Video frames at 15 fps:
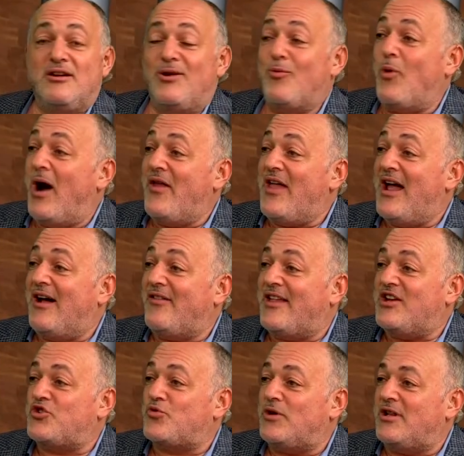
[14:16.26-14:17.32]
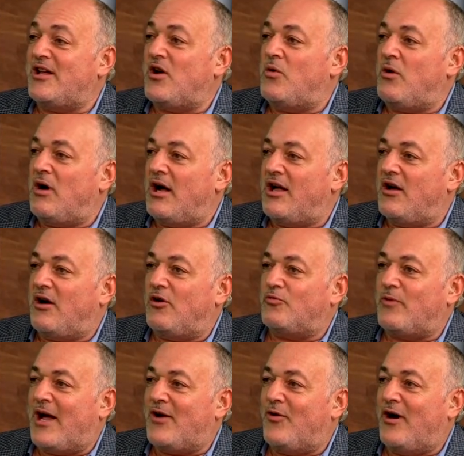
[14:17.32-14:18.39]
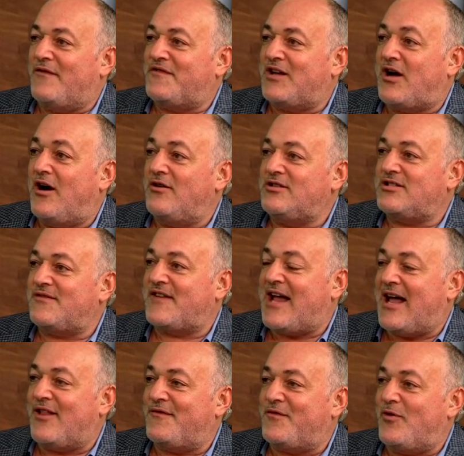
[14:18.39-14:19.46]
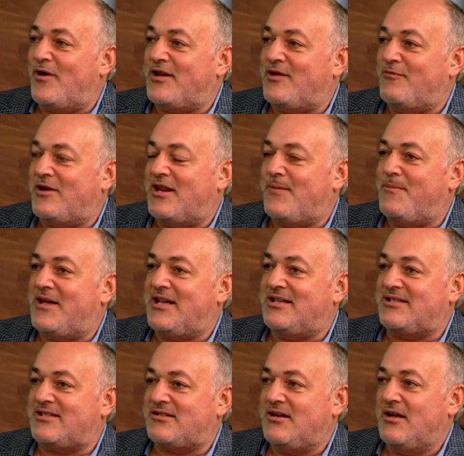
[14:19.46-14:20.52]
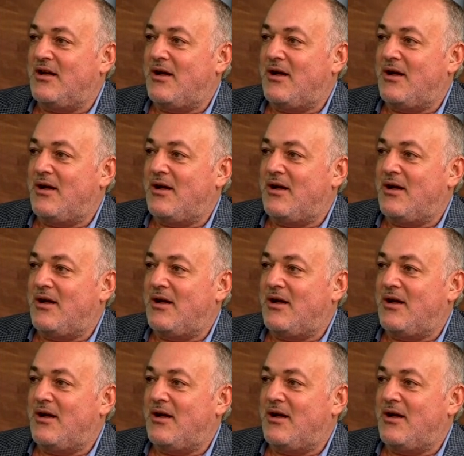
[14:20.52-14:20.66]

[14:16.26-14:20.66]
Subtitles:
why the hell are they drilling oil right off the coast of California, one of the biggest